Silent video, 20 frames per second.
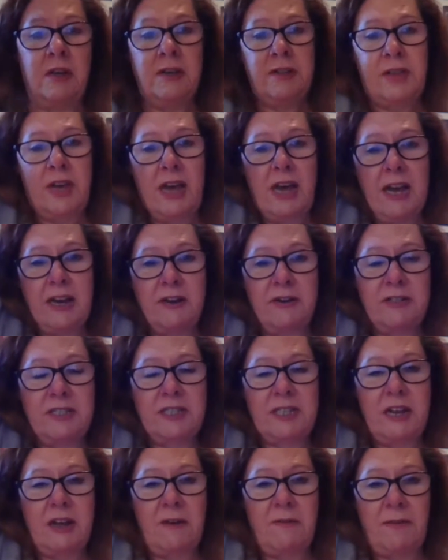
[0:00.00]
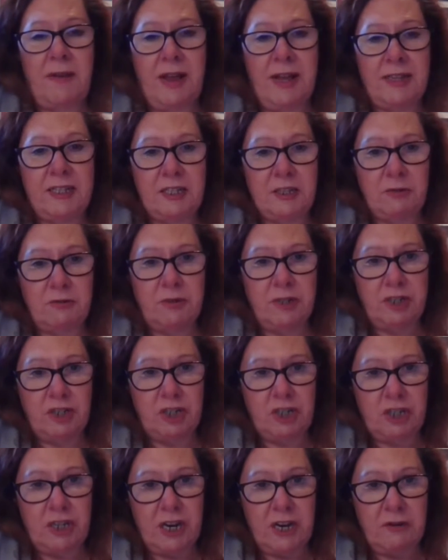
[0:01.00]
The higher self has to
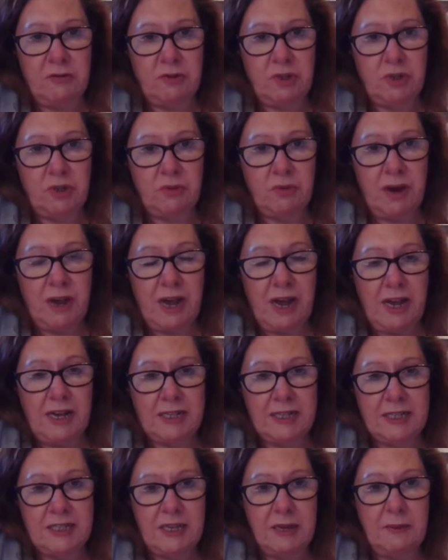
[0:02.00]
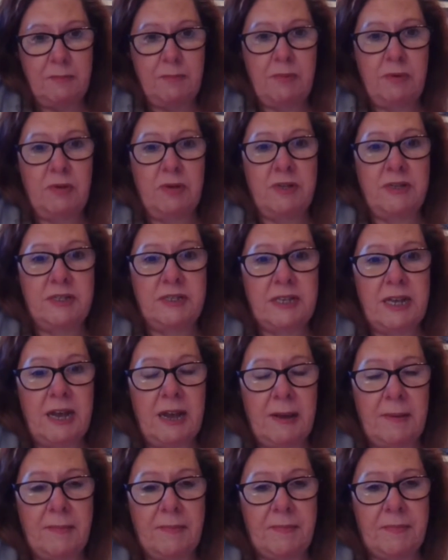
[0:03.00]
reach down to us and pull us
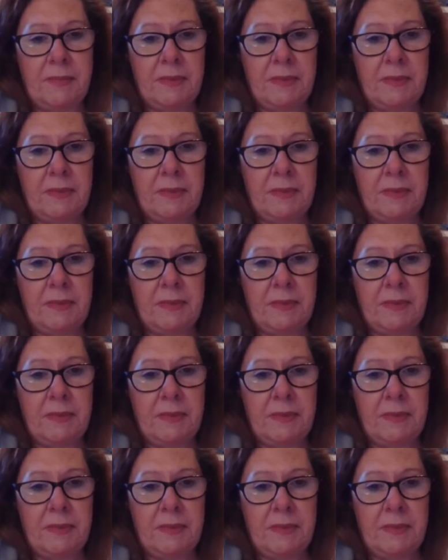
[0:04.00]
up.